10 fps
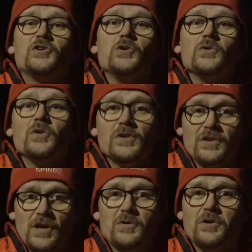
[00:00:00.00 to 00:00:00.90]
Google
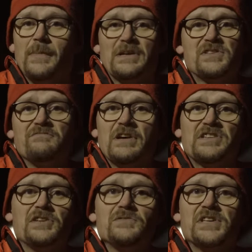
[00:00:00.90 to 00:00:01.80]
your local mountain
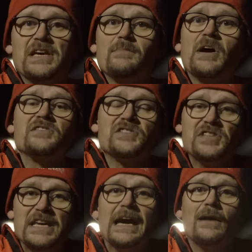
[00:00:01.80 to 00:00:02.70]
rescue team and
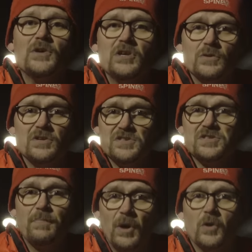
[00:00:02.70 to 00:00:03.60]
see how you can
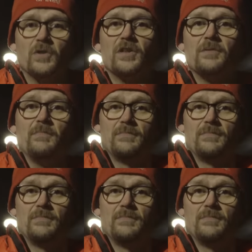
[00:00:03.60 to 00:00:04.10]
support them.